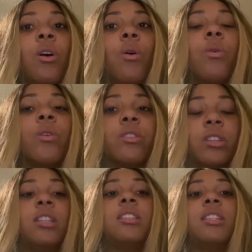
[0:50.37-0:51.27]
will
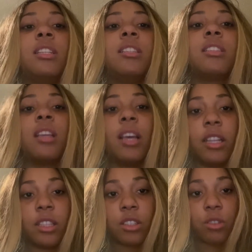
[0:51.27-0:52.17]
condense
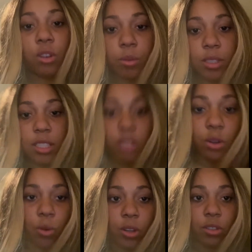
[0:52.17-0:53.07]
and the chromatin
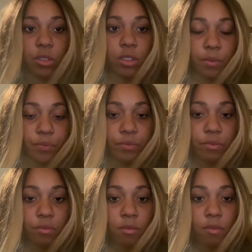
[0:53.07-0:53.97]
coils
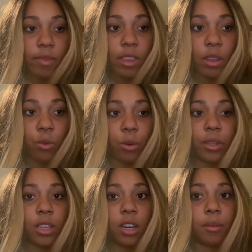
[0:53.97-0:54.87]
will
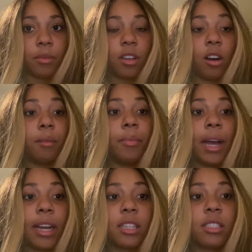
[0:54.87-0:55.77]
become
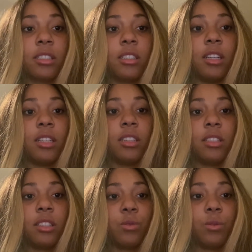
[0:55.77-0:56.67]
compact and
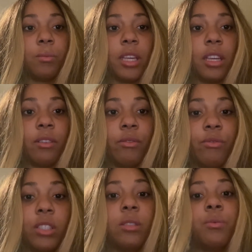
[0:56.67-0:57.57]
this will make
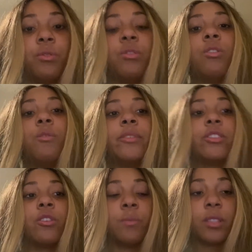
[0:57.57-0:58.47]
visible
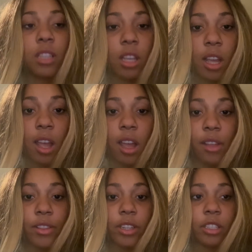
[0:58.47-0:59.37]
chromosomes.
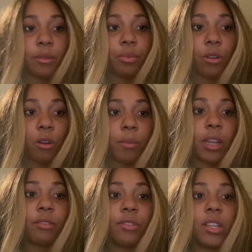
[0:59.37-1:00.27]
Then in
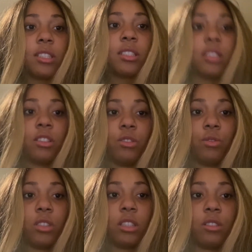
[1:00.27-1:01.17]
prometaphase, the
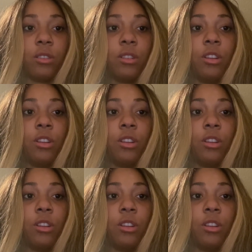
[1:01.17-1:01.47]
nuclear